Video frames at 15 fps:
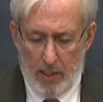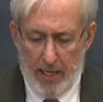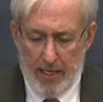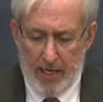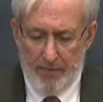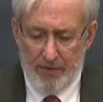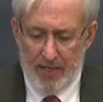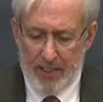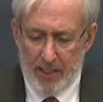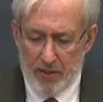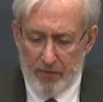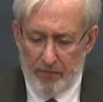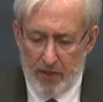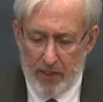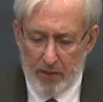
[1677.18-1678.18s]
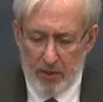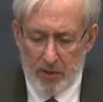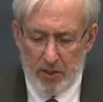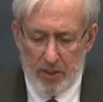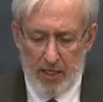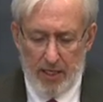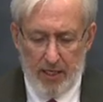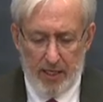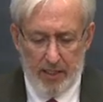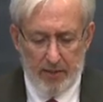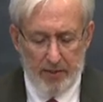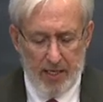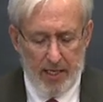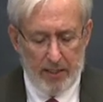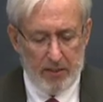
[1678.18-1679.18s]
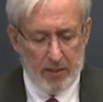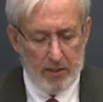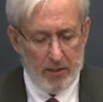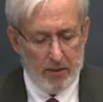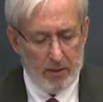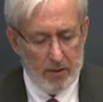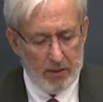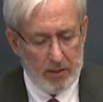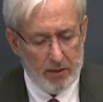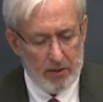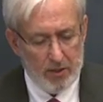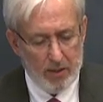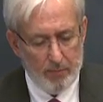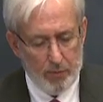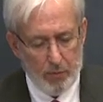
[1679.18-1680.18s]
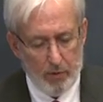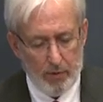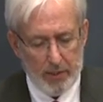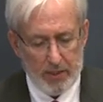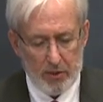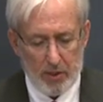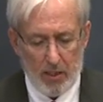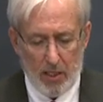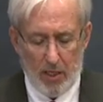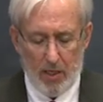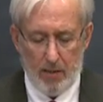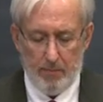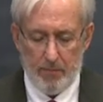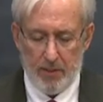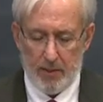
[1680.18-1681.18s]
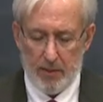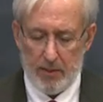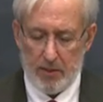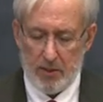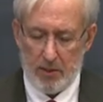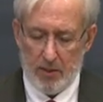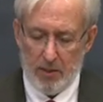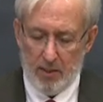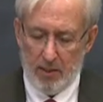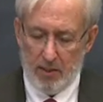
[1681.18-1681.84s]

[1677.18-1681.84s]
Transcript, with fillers: And I think it's fair to say that contemporary Islam is